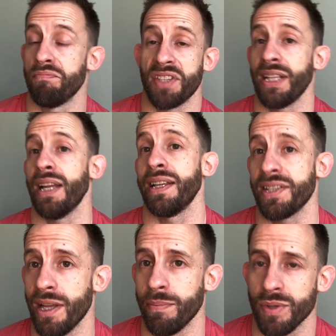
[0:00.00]
take that next
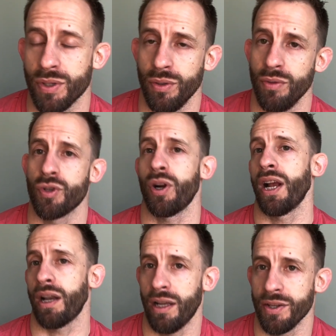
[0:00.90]
step, to try a
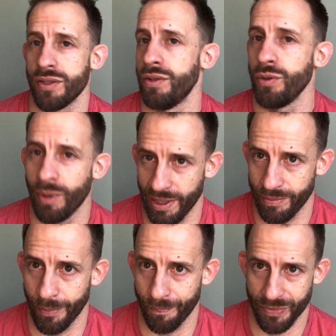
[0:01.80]
class, to do
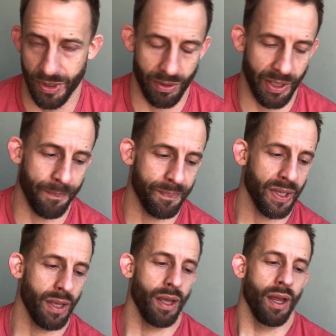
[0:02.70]
whatever. Okay.
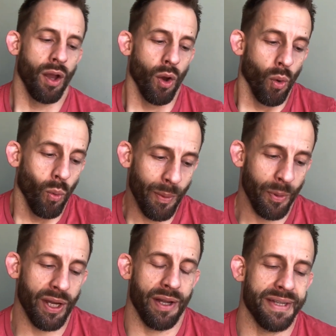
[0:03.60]
When
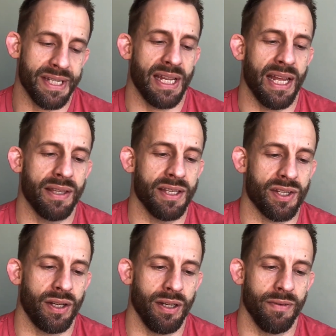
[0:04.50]
we understand this
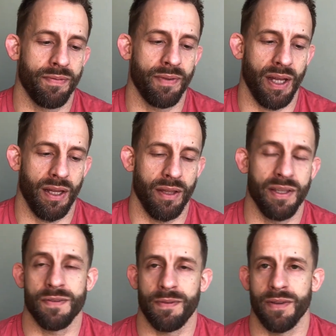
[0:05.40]
kind of
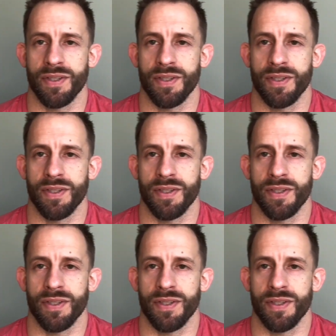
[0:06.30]
these 5